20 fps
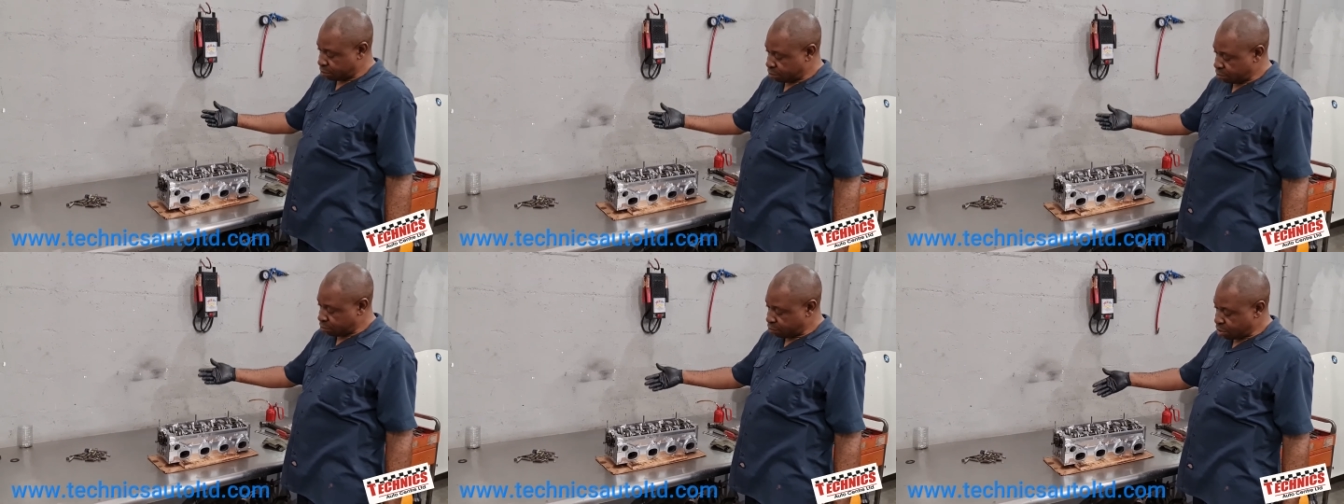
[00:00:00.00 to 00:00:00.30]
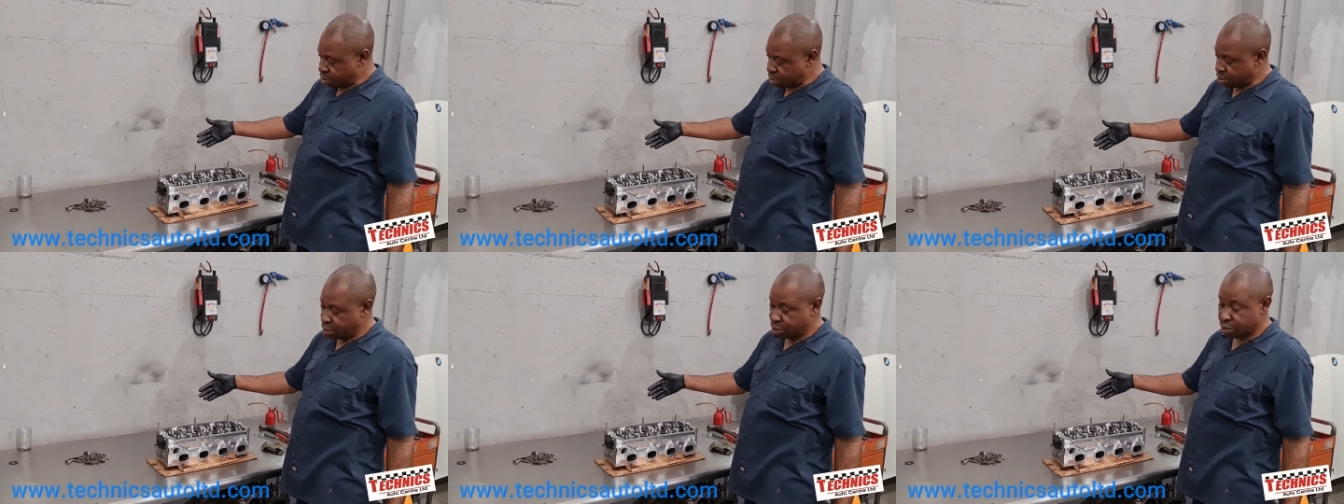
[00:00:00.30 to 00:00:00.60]

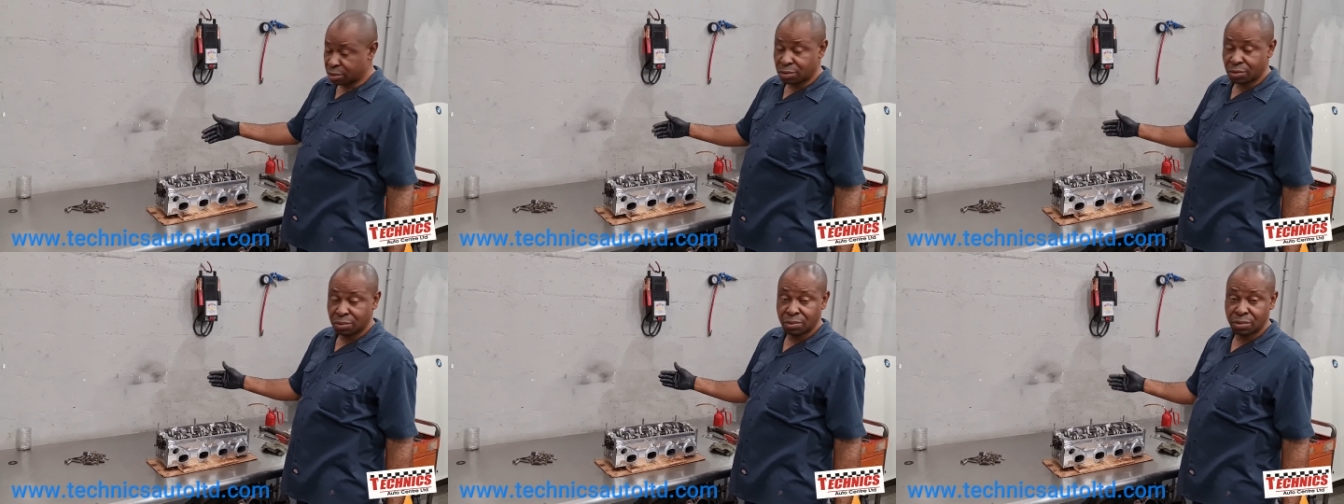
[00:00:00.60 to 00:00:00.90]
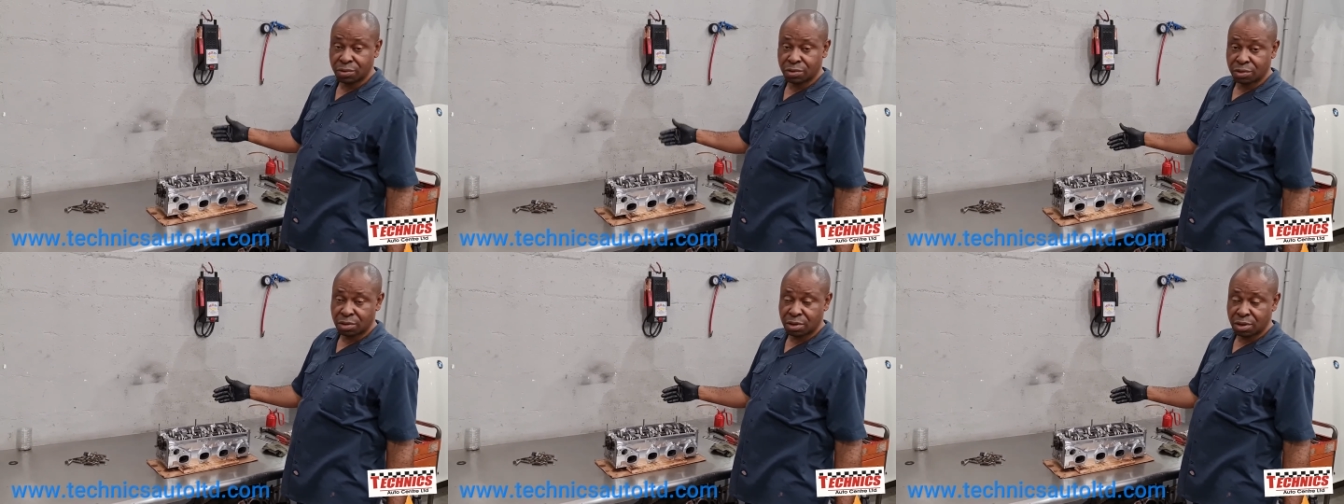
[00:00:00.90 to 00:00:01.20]
1 or 2
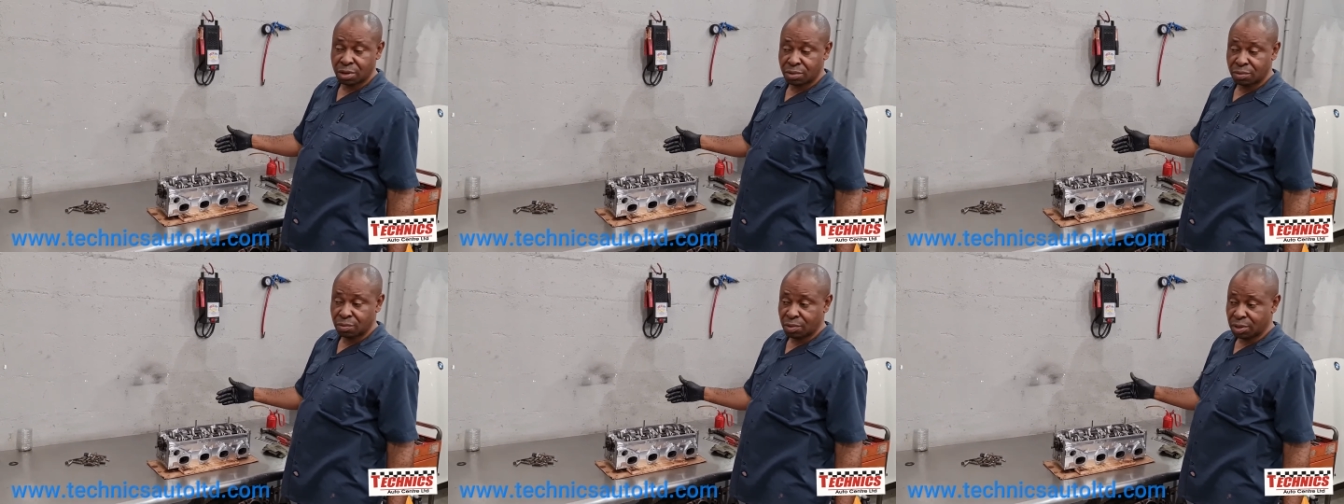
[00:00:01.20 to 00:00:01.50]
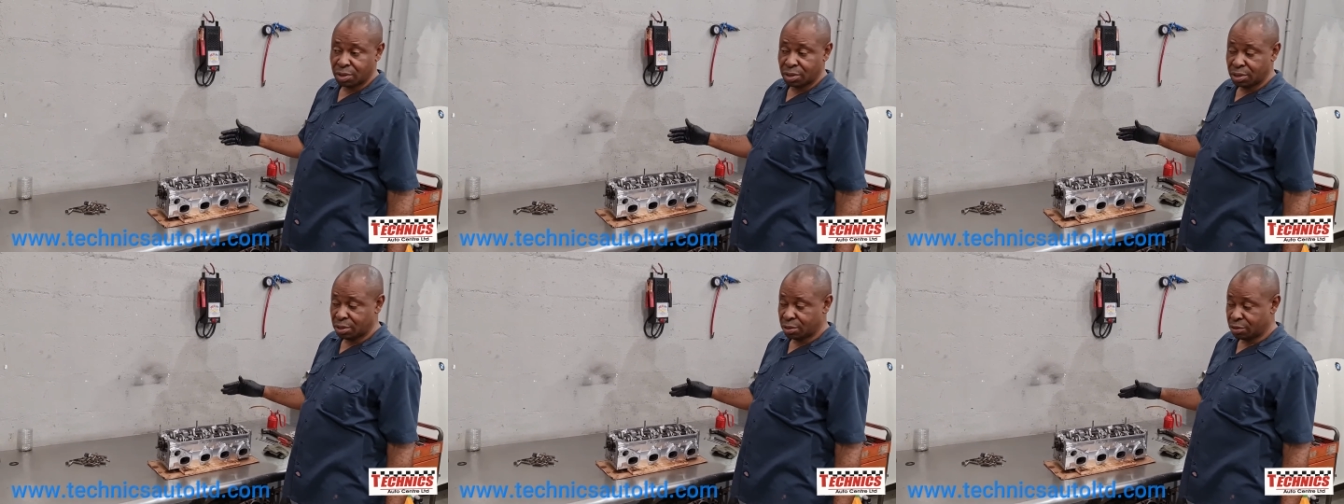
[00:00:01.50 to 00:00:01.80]
studs
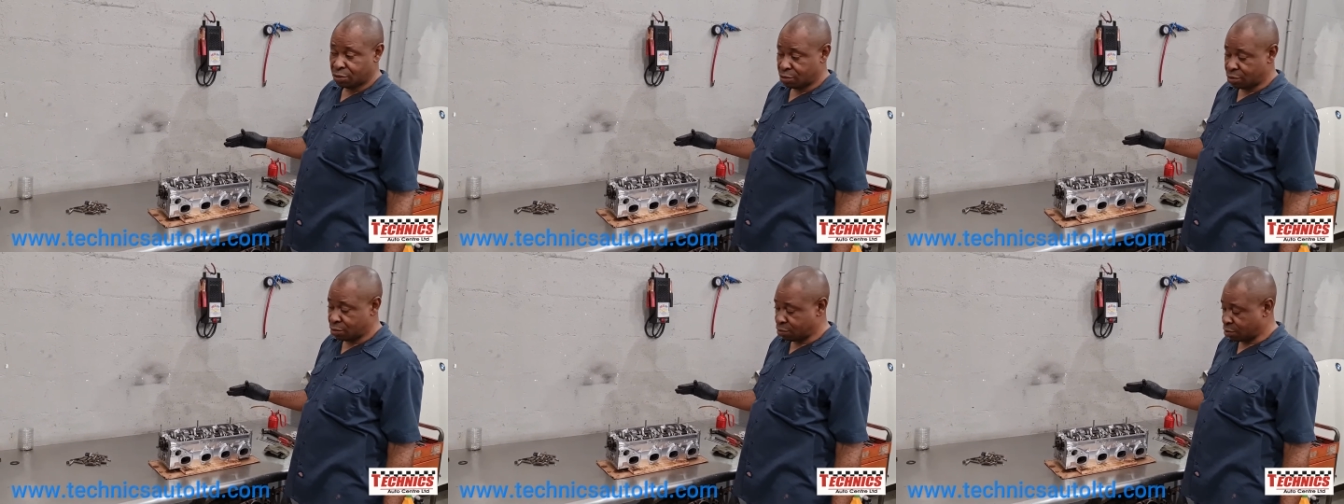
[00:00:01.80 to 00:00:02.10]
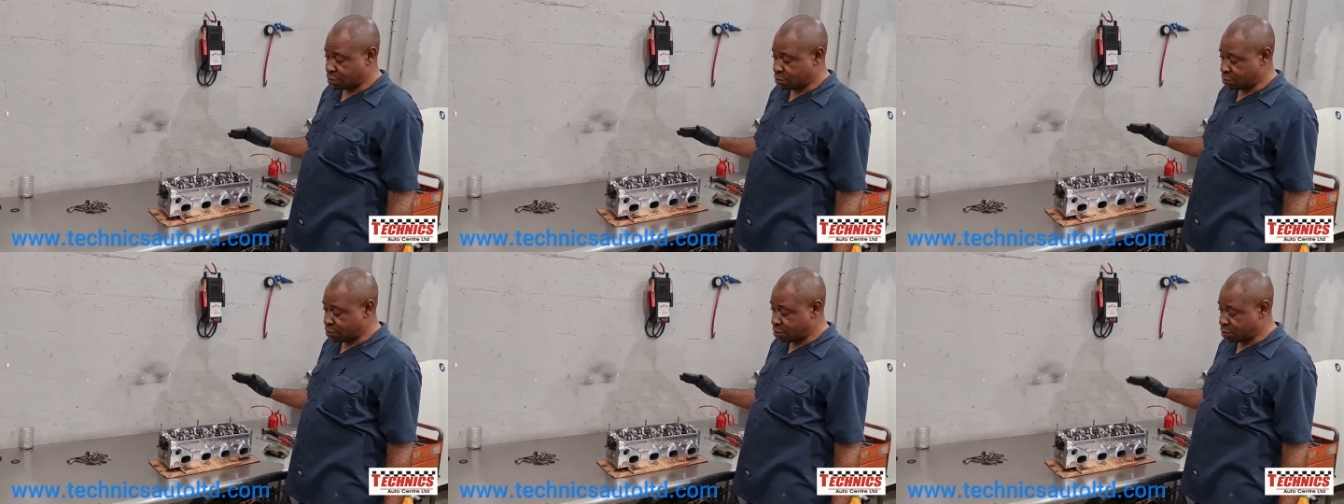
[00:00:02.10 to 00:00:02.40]
when the engine
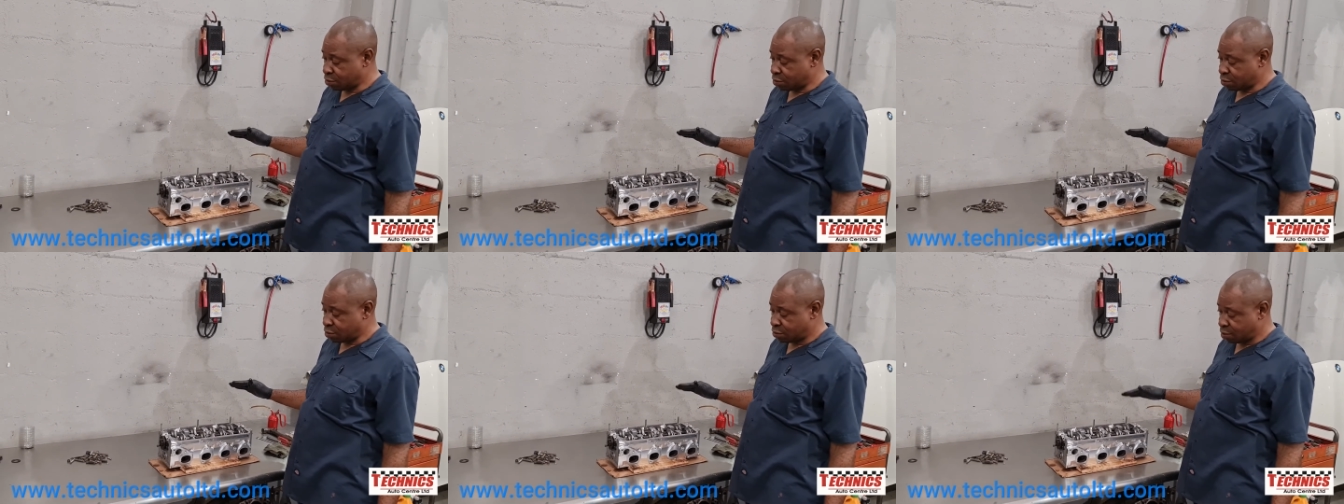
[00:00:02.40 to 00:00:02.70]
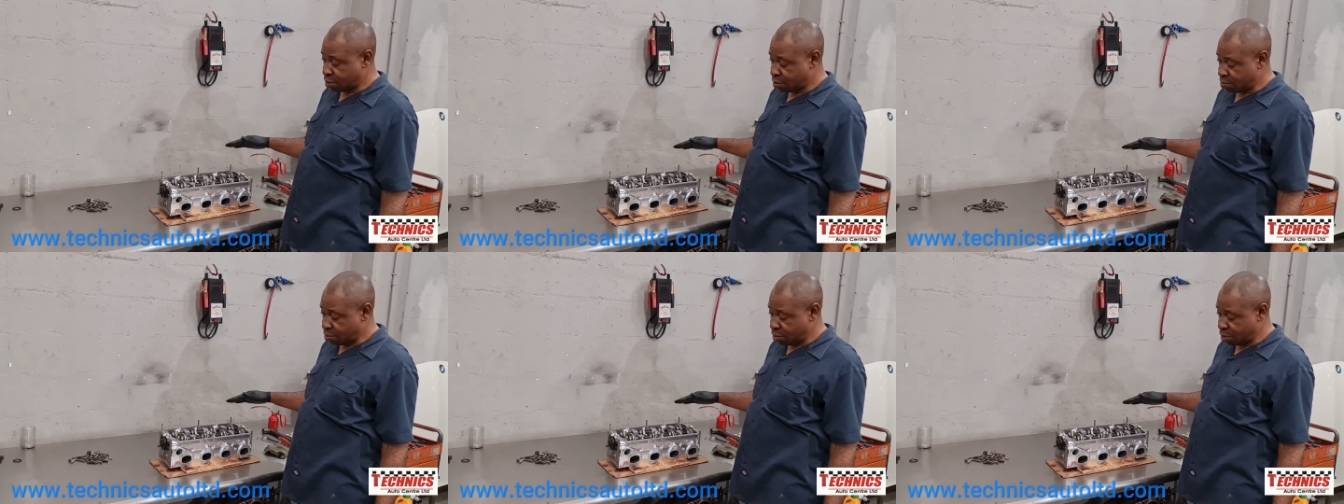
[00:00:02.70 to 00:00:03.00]
was
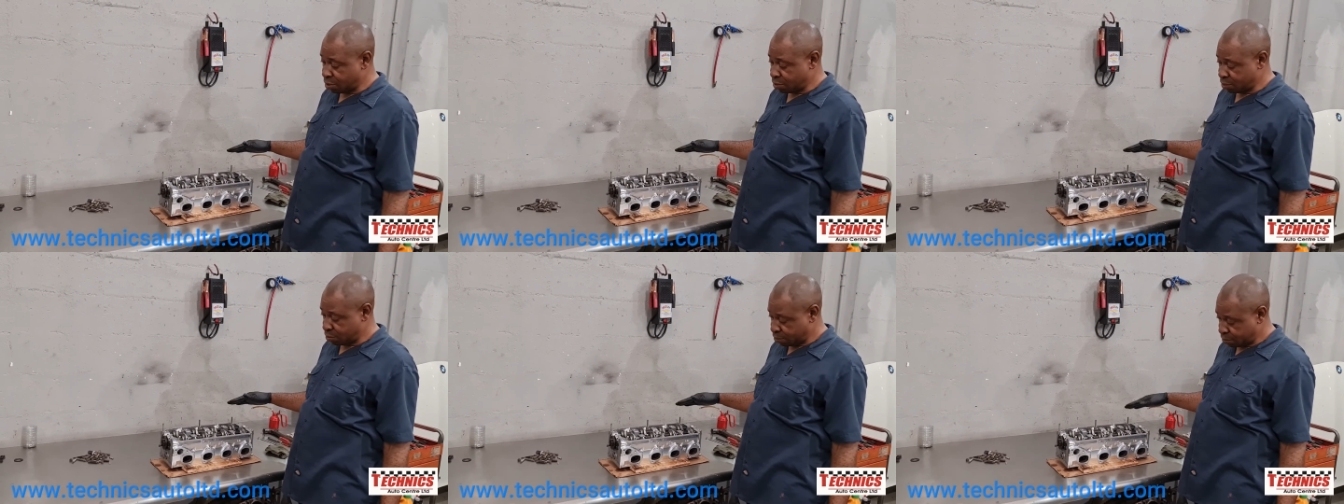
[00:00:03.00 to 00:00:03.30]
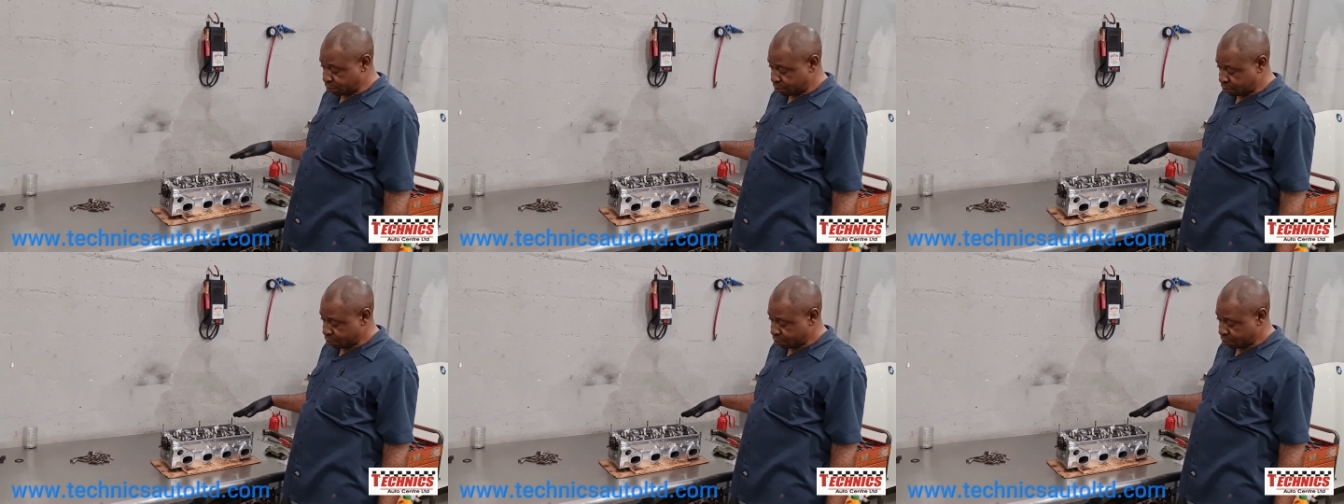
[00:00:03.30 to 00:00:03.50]
disassembling.